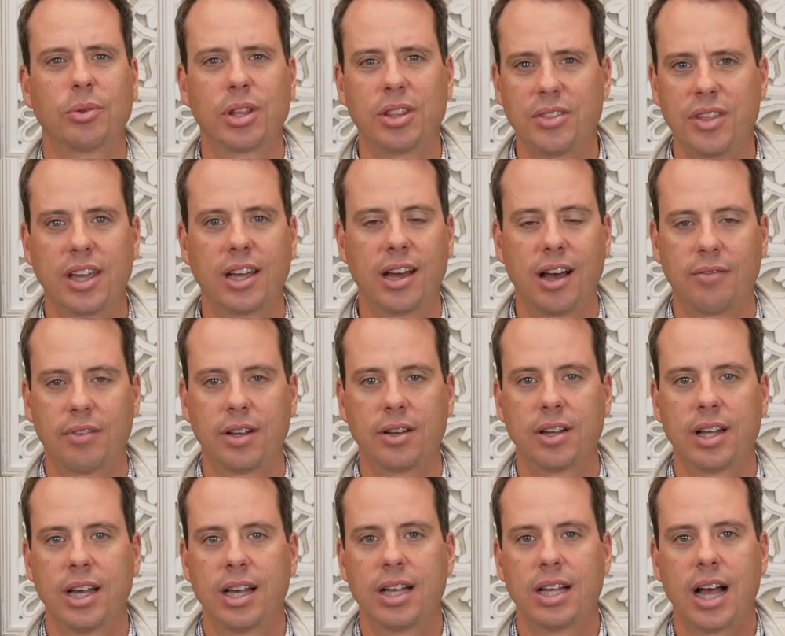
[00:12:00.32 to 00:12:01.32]
think of it?
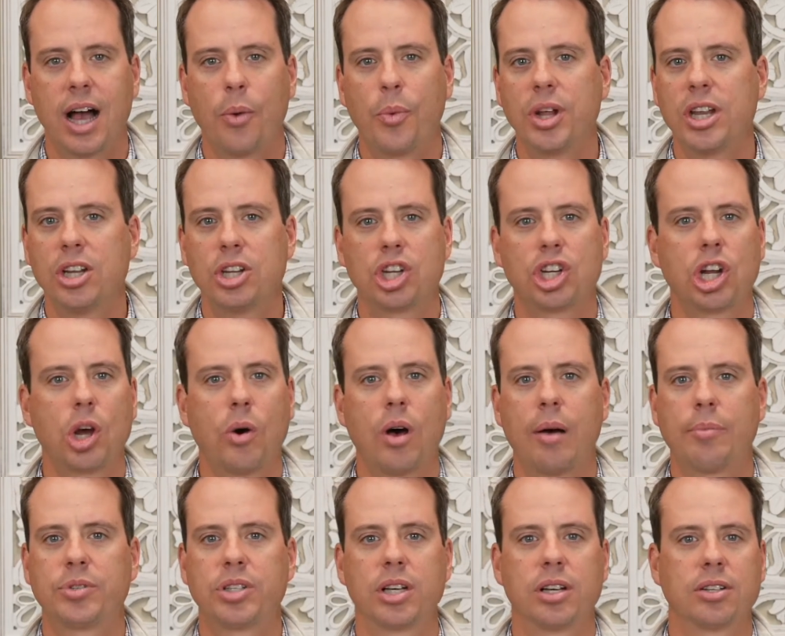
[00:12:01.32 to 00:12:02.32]
We didn't show
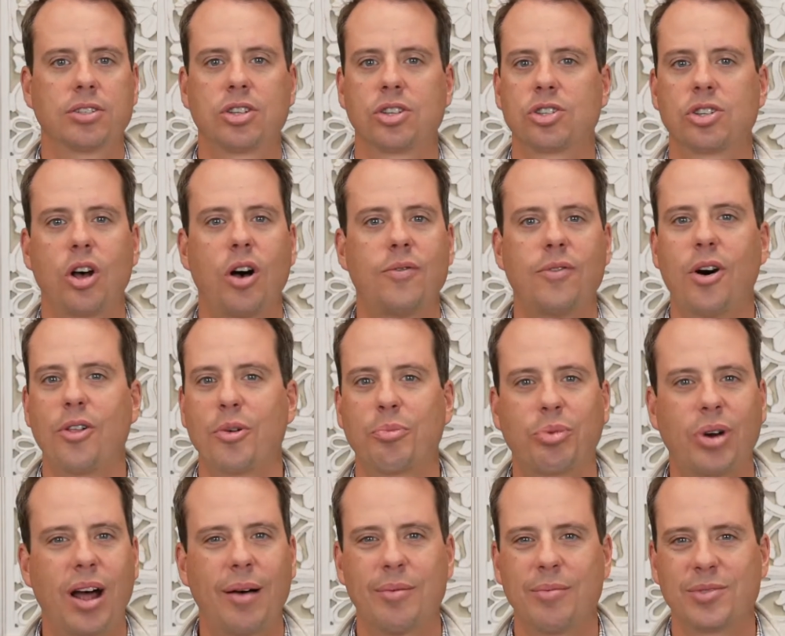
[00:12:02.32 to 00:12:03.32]
up to solve all the
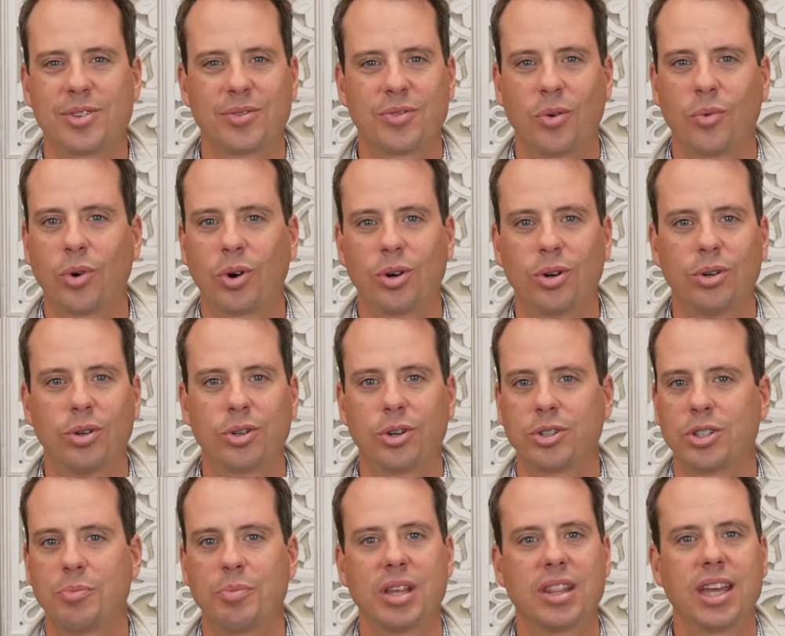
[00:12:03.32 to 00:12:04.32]
problems of the world or
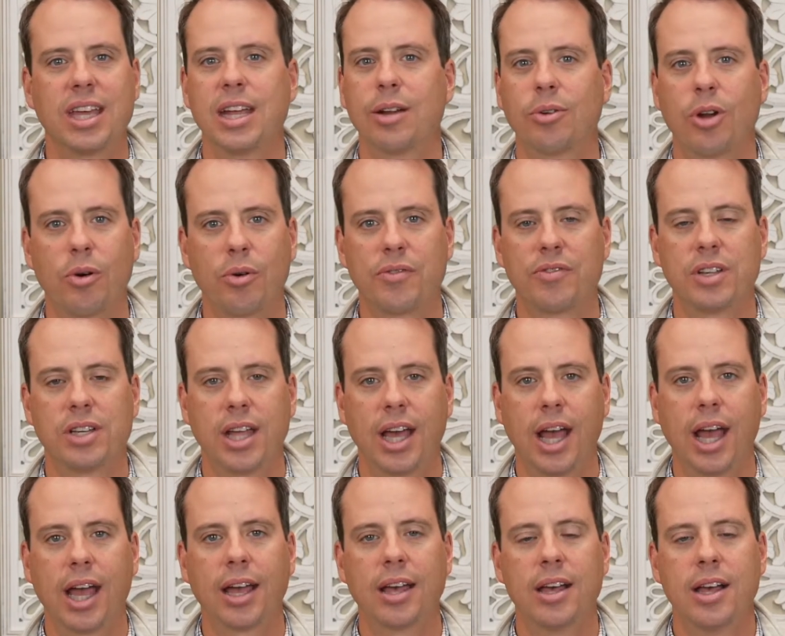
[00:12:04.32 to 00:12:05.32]
to be the hero of the
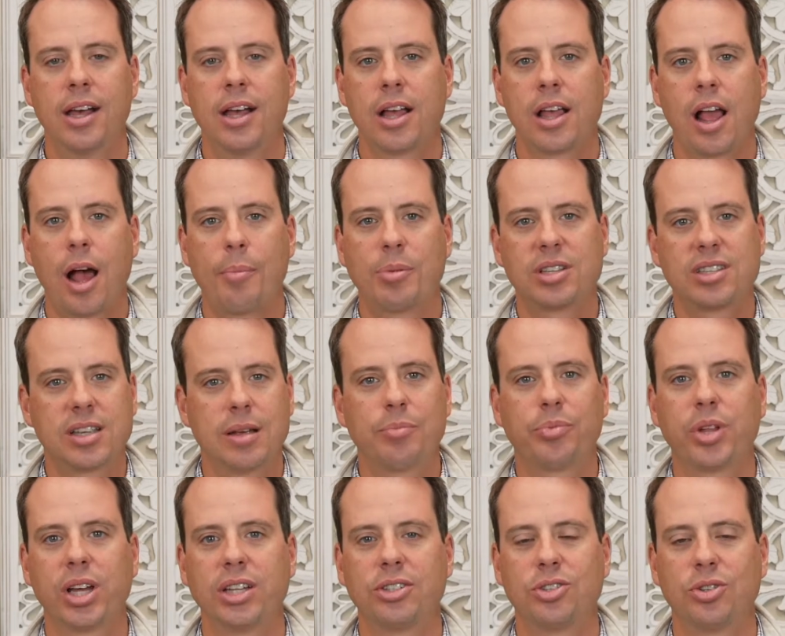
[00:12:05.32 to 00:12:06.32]
day, but
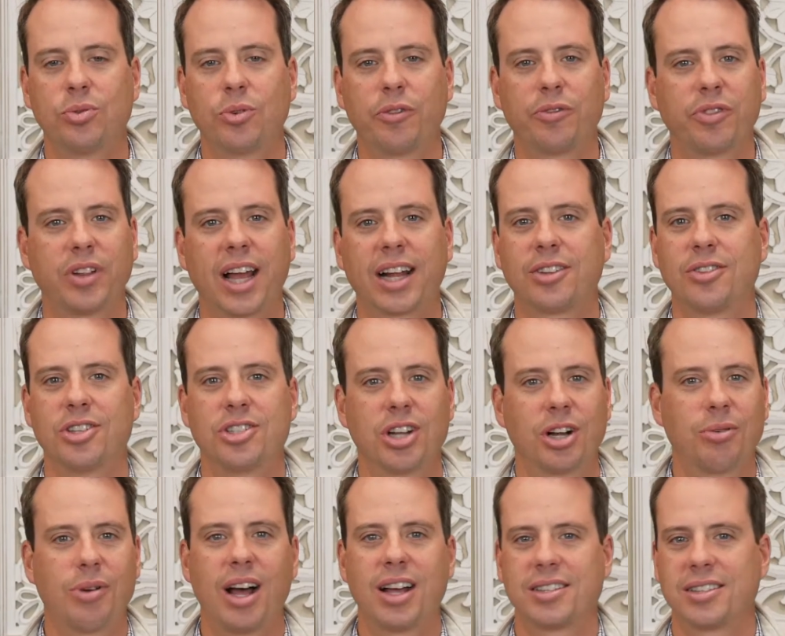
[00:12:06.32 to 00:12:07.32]
simply to reflect the
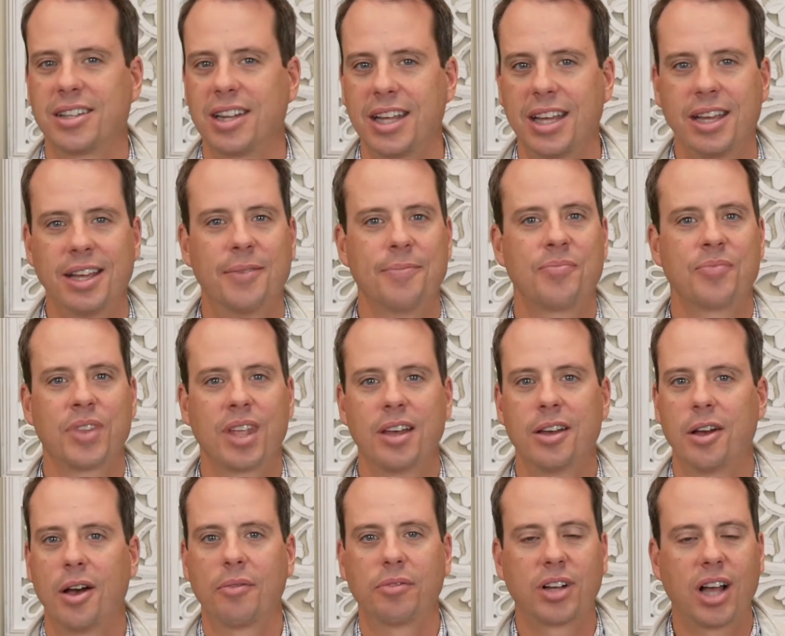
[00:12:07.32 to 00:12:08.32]
generosity
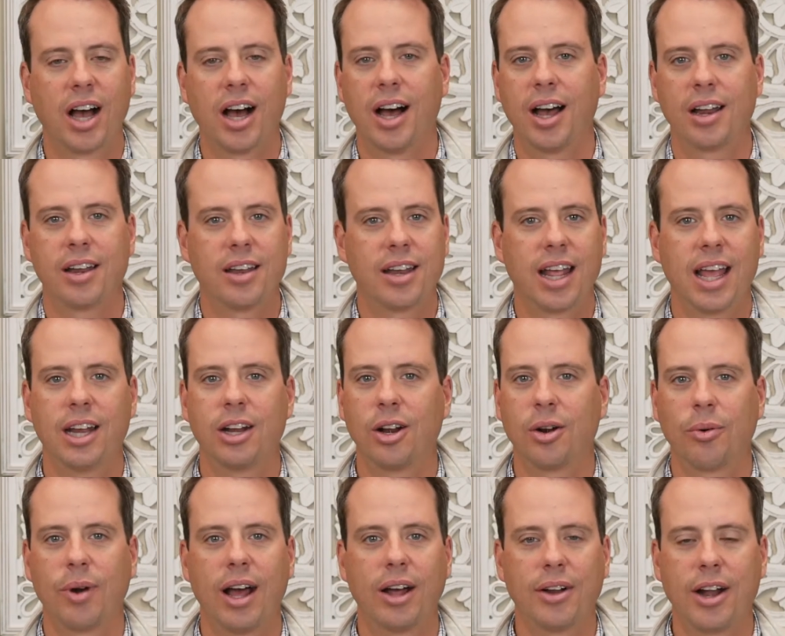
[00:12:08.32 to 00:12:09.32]
of God in and
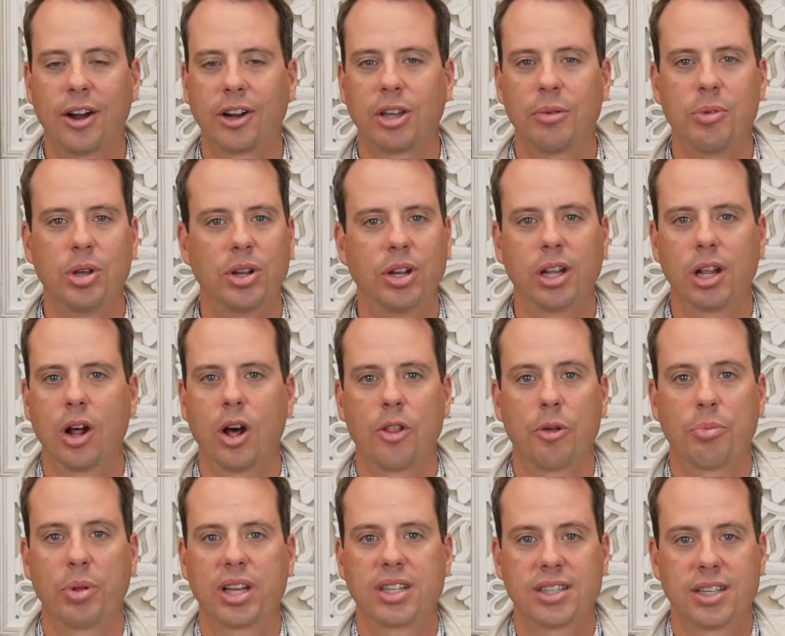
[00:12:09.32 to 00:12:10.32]
around our community, all the
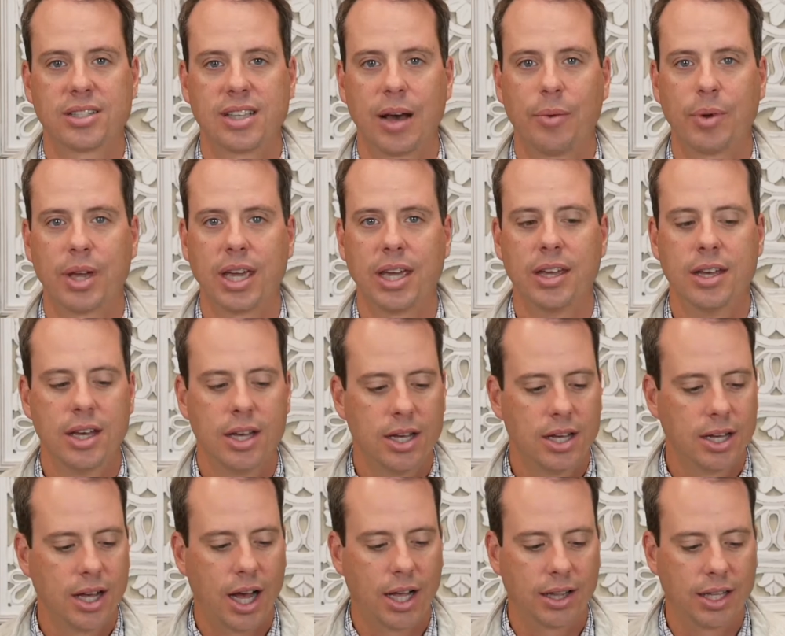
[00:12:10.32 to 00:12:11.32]
places that we
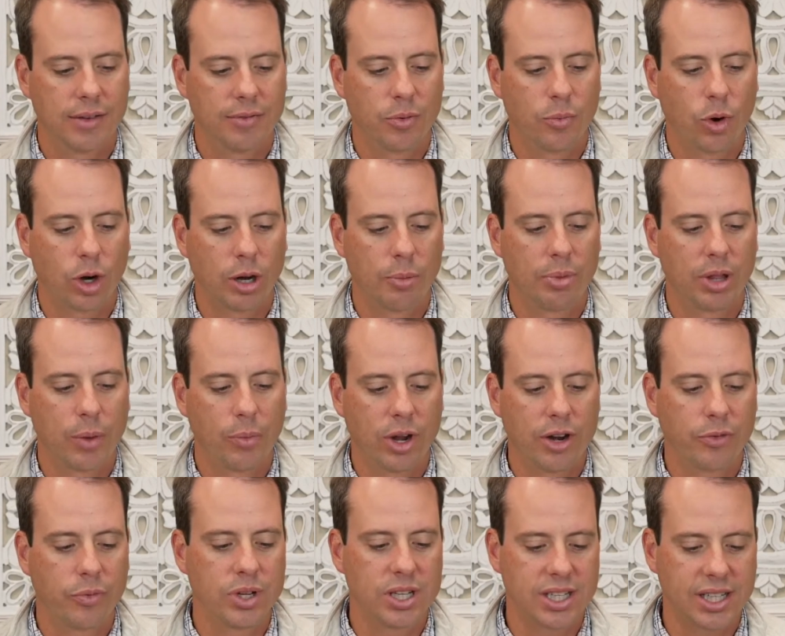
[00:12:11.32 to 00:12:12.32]
live and work and play. What
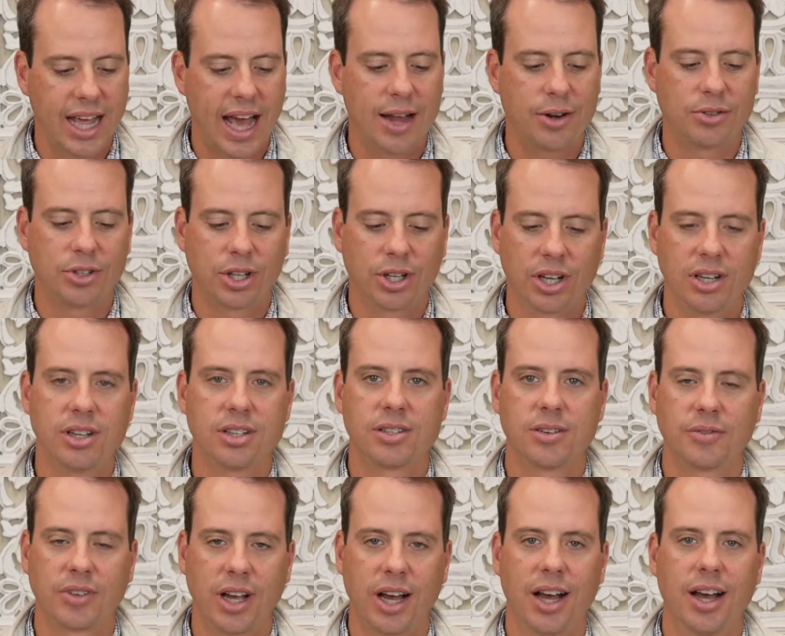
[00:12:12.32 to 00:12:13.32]
if we scatter the goodness
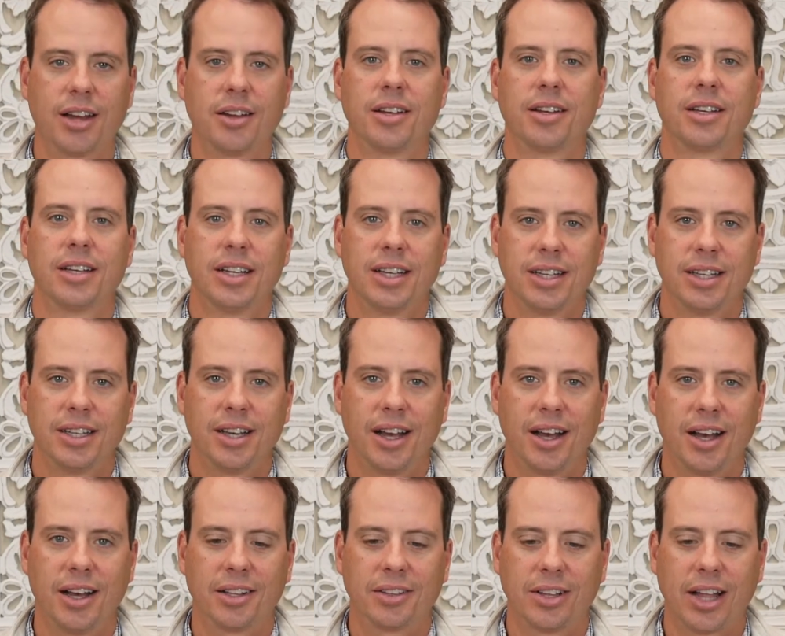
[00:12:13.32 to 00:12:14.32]
of God
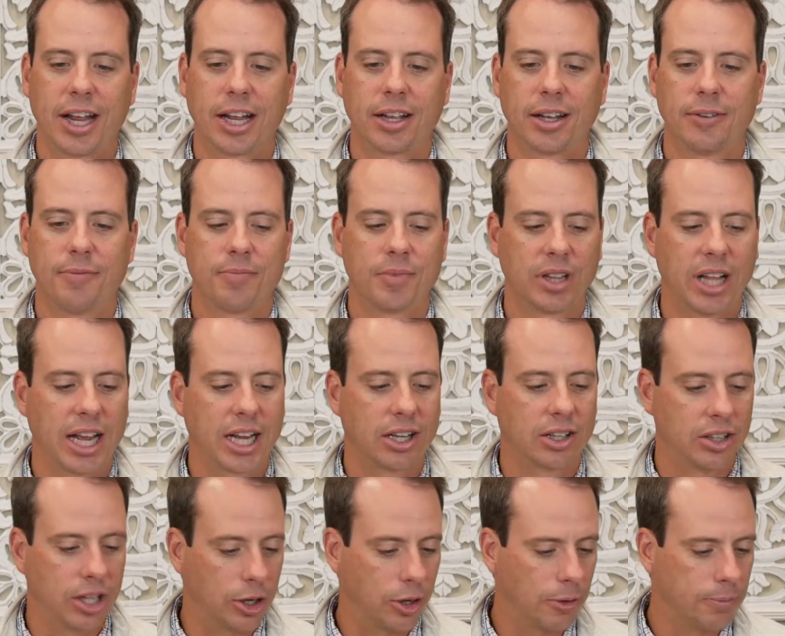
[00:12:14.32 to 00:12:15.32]
like
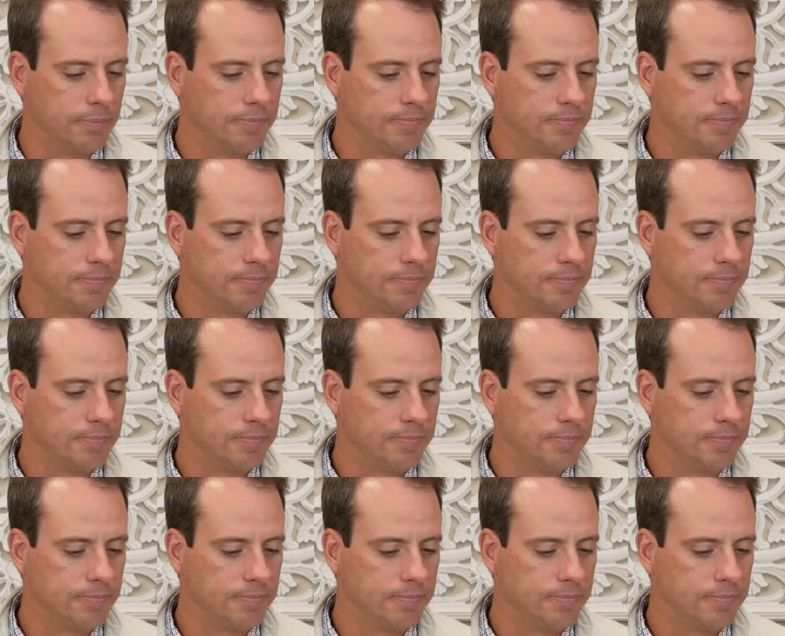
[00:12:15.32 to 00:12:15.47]
glitter?